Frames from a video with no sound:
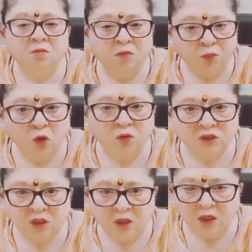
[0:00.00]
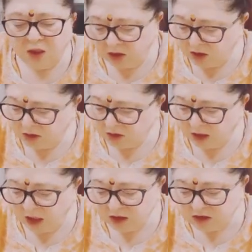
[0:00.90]
provision is
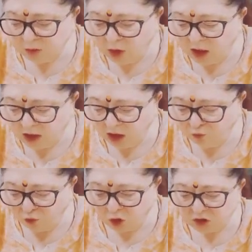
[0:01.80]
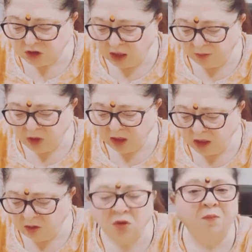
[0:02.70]
eligibility for slum
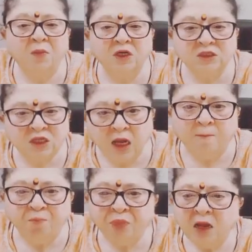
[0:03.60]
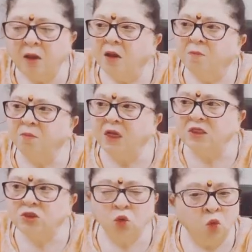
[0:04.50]
redevelopment scheme,
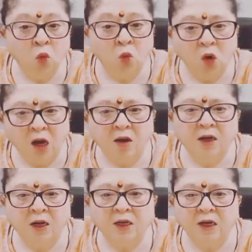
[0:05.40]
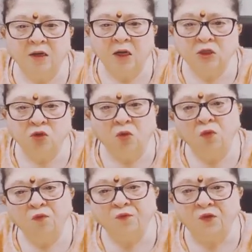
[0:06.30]
means who are entitled to
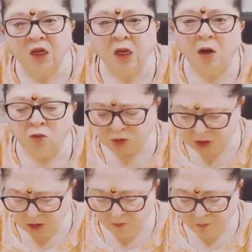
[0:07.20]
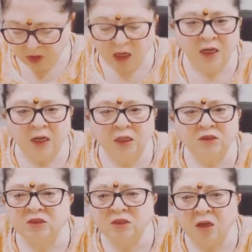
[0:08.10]
free housing under
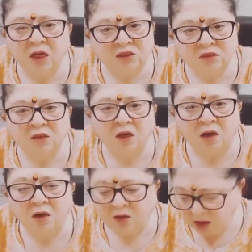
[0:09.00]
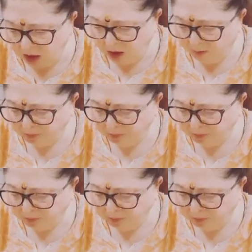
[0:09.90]
SRA.